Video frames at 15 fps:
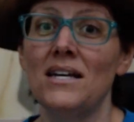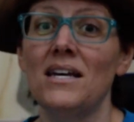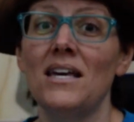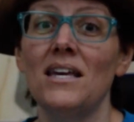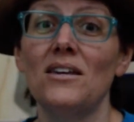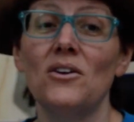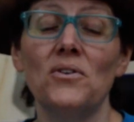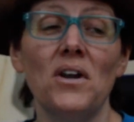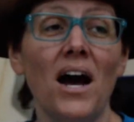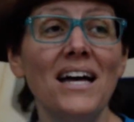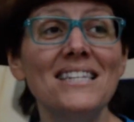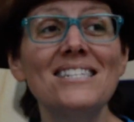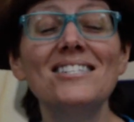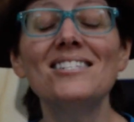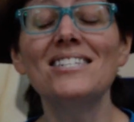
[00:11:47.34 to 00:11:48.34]
You're
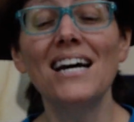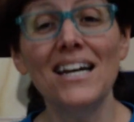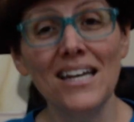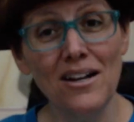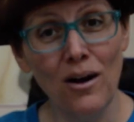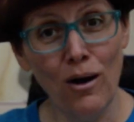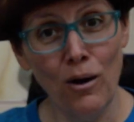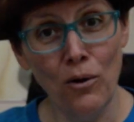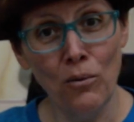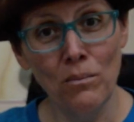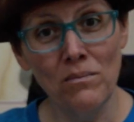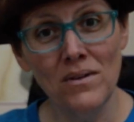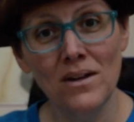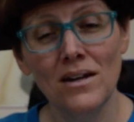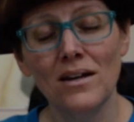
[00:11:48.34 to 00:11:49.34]
not stuck at
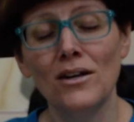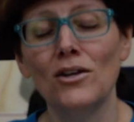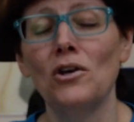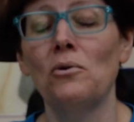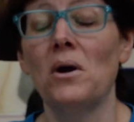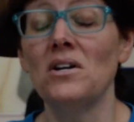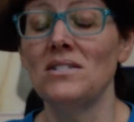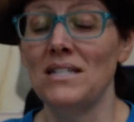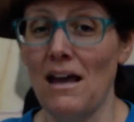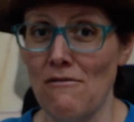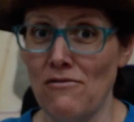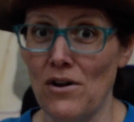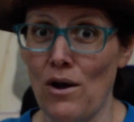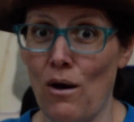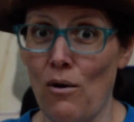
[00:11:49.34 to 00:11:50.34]
home. You are safe
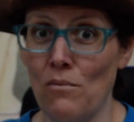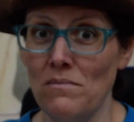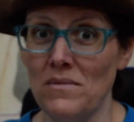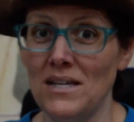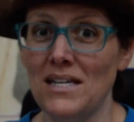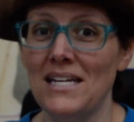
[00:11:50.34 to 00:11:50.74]
at home.